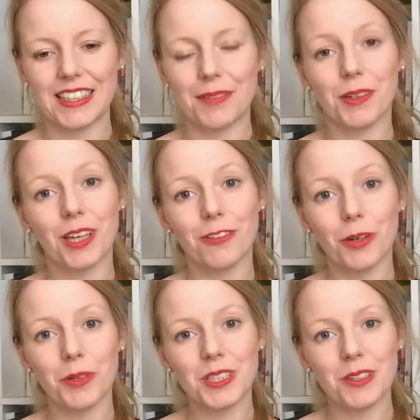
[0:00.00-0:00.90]
I'm looking
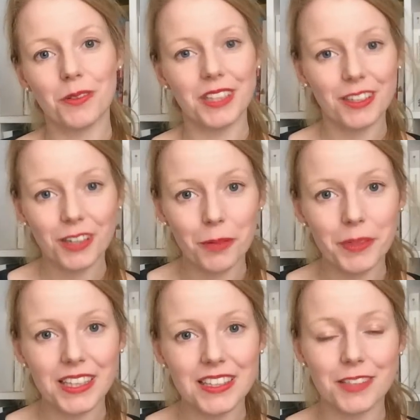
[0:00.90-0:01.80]
forward to read your
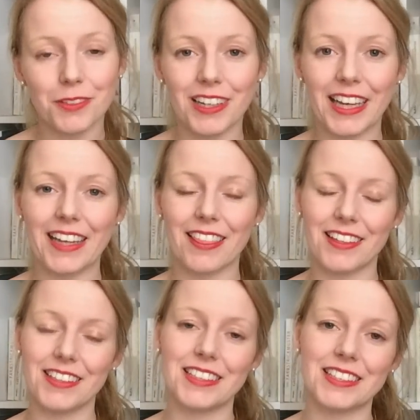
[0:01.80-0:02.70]
comments. If you like
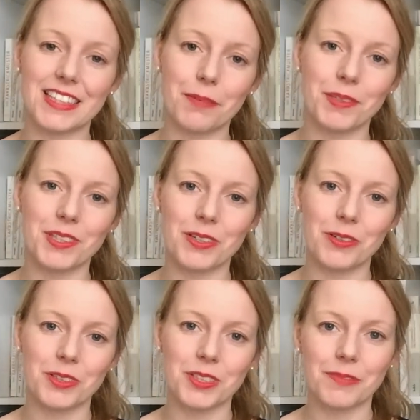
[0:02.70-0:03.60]
this
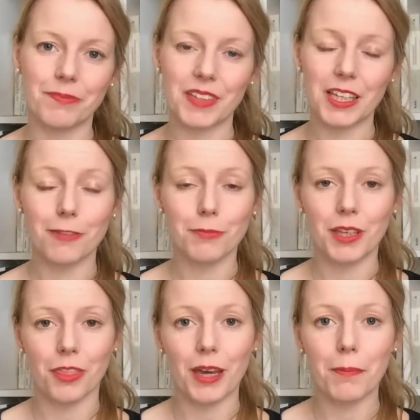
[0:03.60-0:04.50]
episode, give me
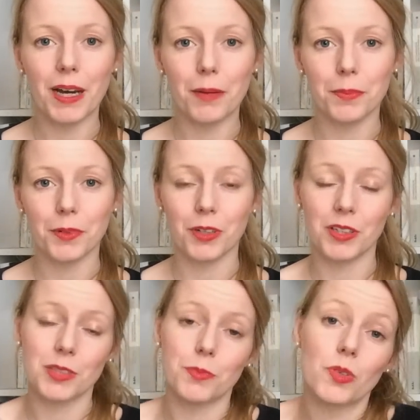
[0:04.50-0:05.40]
a thumb up or
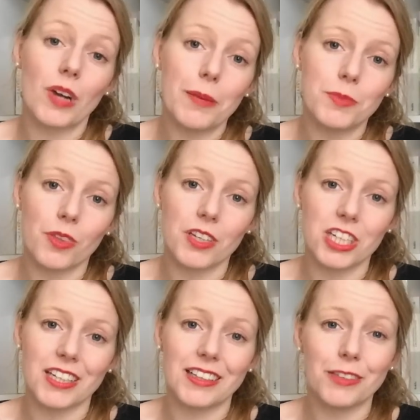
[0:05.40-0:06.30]
subscribe to the
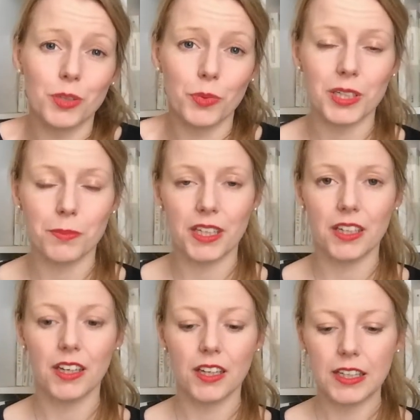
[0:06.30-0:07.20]
channel. If you want to be
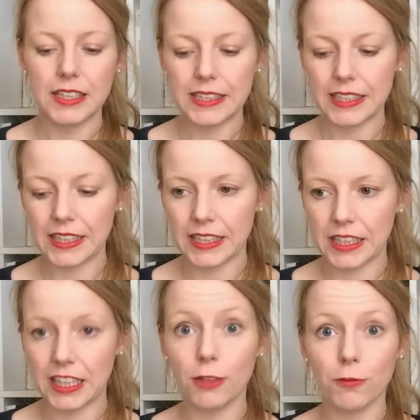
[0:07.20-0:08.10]

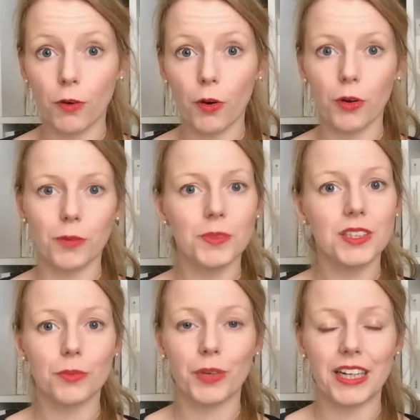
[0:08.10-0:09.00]

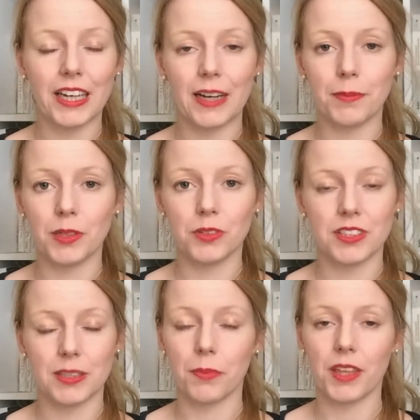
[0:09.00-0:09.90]
informed when I upload
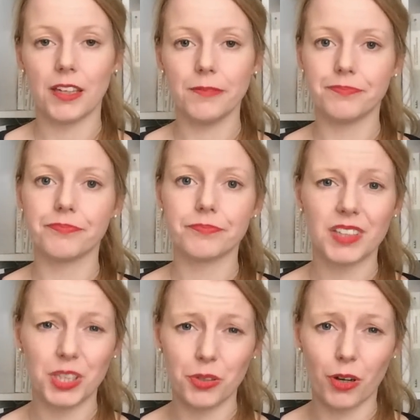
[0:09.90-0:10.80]
something,
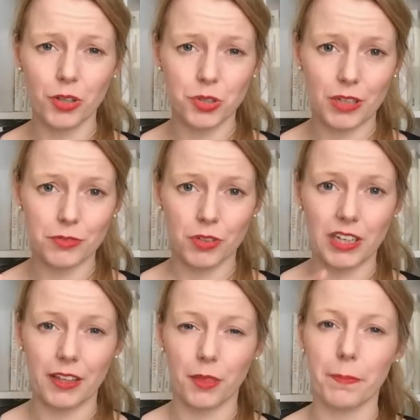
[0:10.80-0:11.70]
you also have to
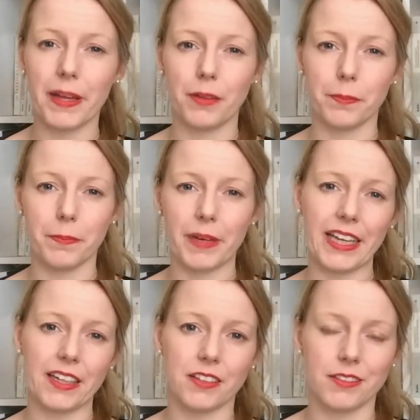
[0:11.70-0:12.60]
click the bell
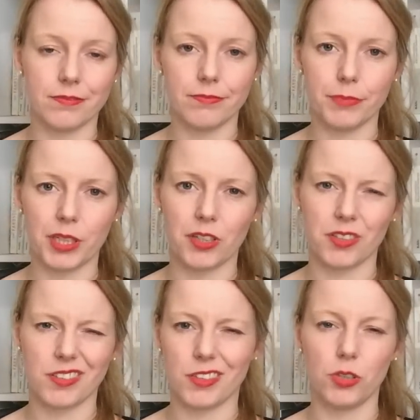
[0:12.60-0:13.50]
icon
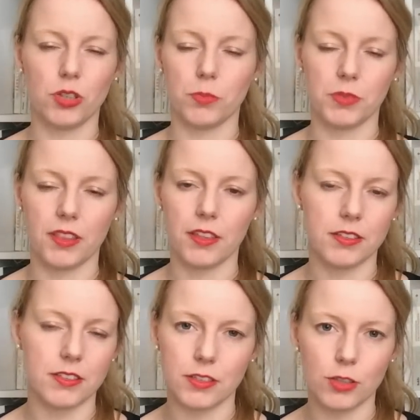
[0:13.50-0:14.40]
because YouTube did this
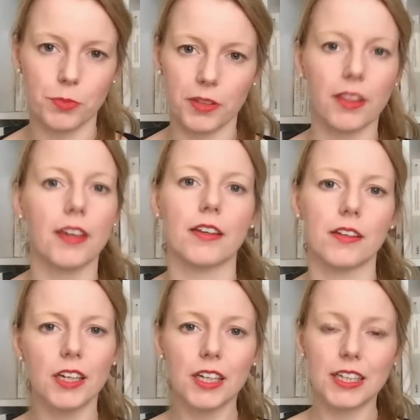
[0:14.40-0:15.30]
stupid thing.
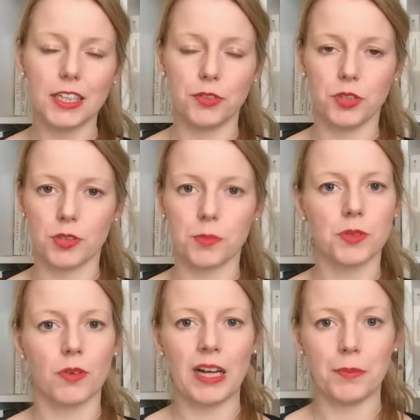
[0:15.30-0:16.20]
If you
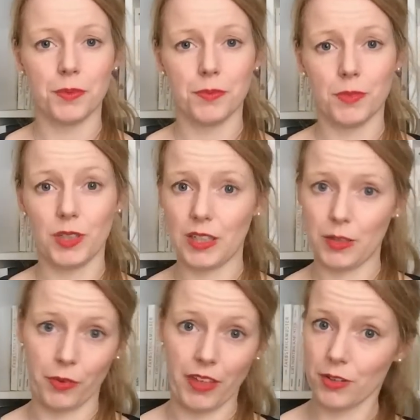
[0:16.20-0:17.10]
subscribe
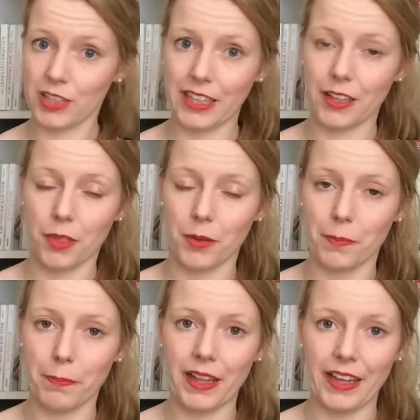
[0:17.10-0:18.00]
without clicking the
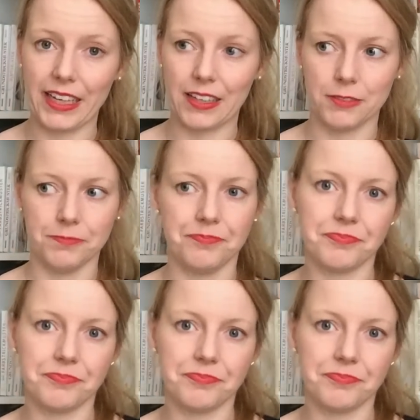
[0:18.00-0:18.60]
bell icon,